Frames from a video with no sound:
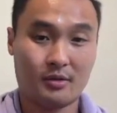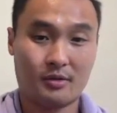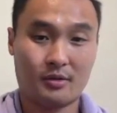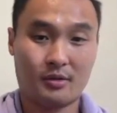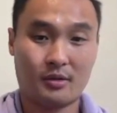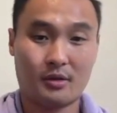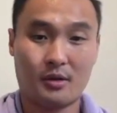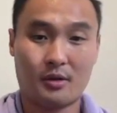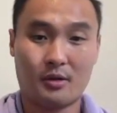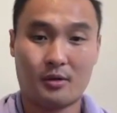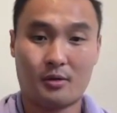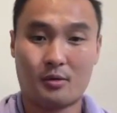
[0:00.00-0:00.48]

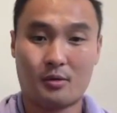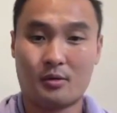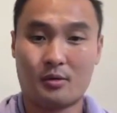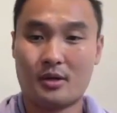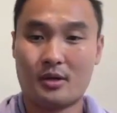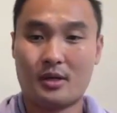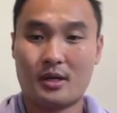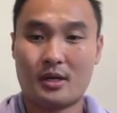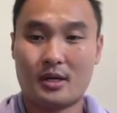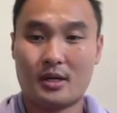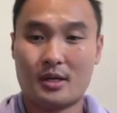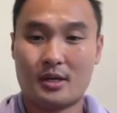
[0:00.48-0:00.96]
So,
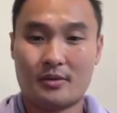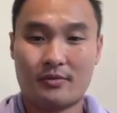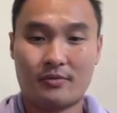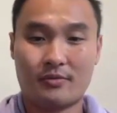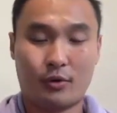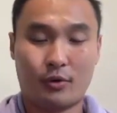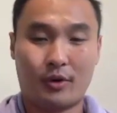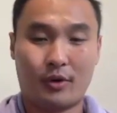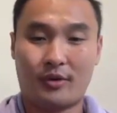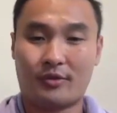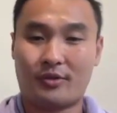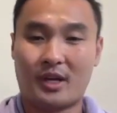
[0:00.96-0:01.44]
for
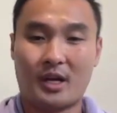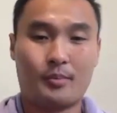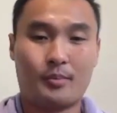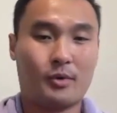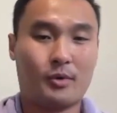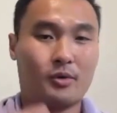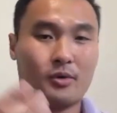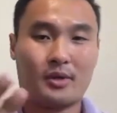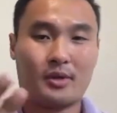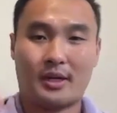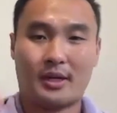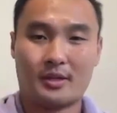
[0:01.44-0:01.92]
example,
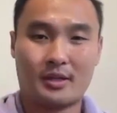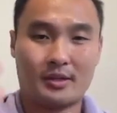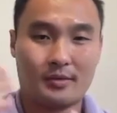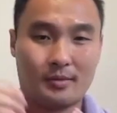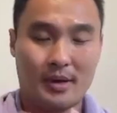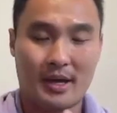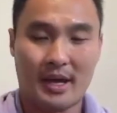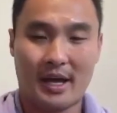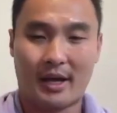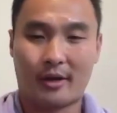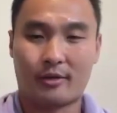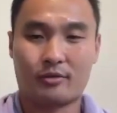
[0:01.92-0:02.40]
like the
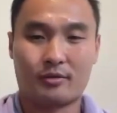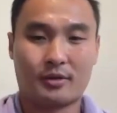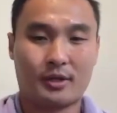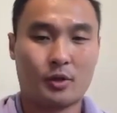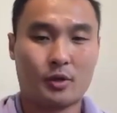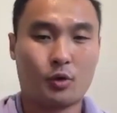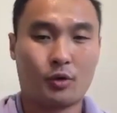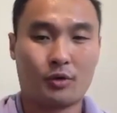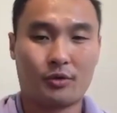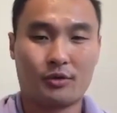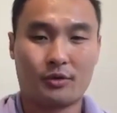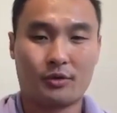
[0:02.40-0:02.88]
excellent
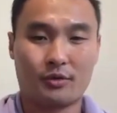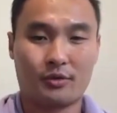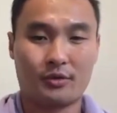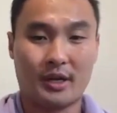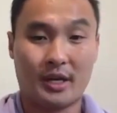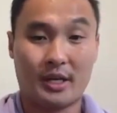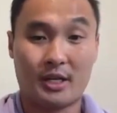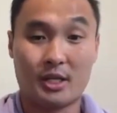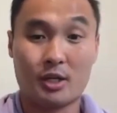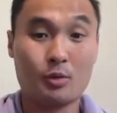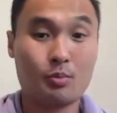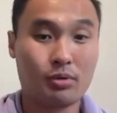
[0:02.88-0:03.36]
courses that
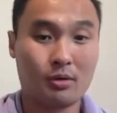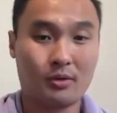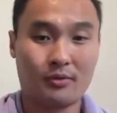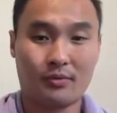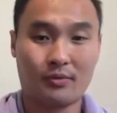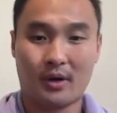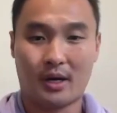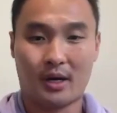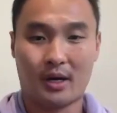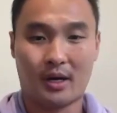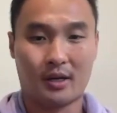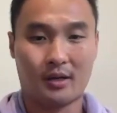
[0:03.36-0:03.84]
you
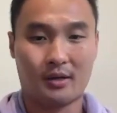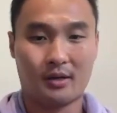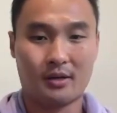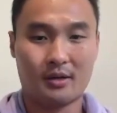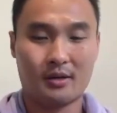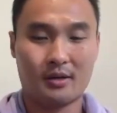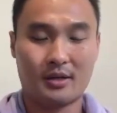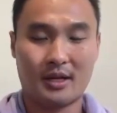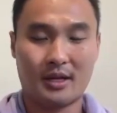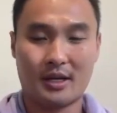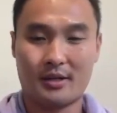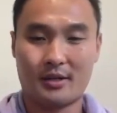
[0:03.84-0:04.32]
provide,
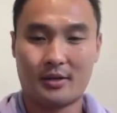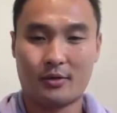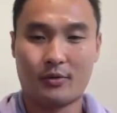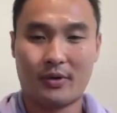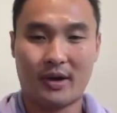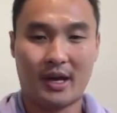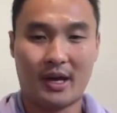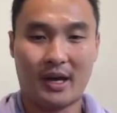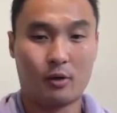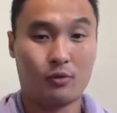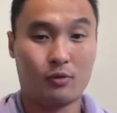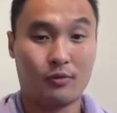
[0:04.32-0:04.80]
that you've
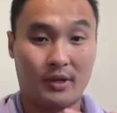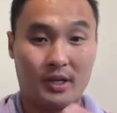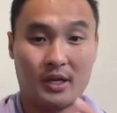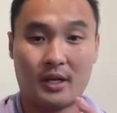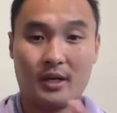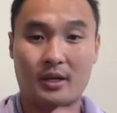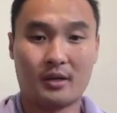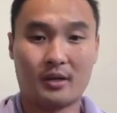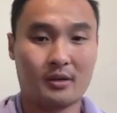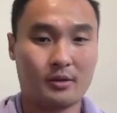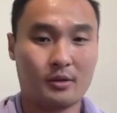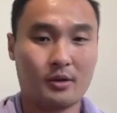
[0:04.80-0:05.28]
had over
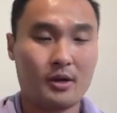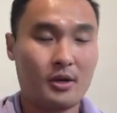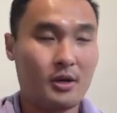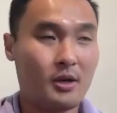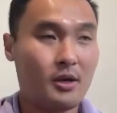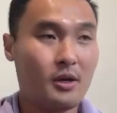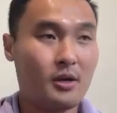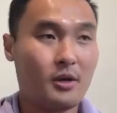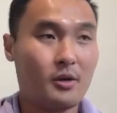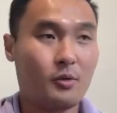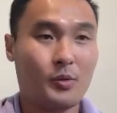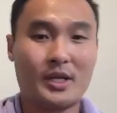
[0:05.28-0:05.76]
here,
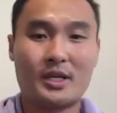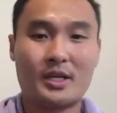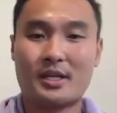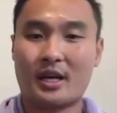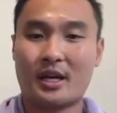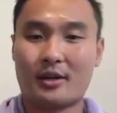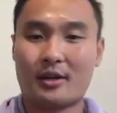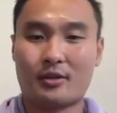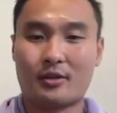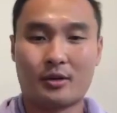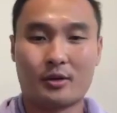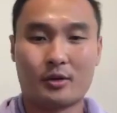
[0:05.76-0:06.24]
we
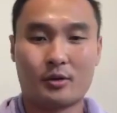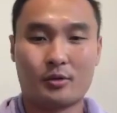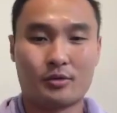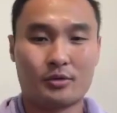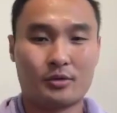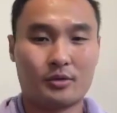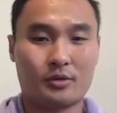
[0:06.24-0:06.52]
take those,